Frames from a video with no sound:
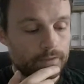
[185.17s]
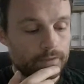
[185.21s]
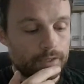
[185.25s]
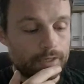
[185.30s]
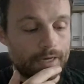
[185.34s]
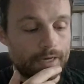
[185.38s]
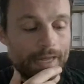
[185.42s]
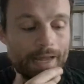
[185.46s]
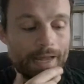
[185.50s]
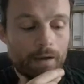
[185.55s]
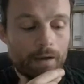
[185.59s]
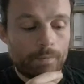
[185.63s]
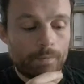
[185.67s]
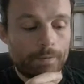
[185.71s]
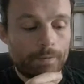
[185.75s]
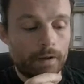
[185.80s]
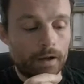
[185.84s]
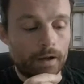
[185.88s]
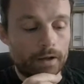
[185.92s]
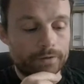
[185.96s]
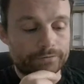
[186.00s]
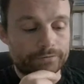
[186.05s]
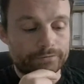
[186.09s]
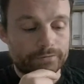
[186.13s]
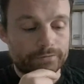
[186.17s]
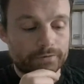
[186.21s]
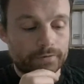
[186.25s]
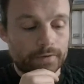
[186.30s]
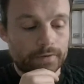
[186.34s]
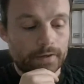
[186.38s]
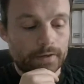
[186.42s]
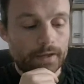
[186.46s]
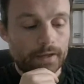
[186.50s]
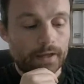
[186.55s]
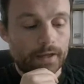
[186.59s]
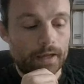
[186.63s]
An hour passed,
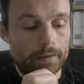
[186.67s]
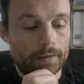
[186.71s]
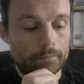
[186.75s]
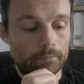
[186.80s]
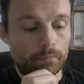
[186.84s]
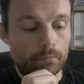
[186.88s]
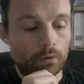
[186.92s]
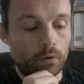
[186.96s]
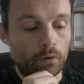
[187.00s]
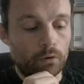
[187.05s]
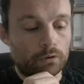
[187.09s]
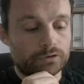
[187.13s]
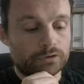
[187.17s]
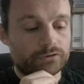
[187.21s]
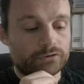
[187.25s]
and more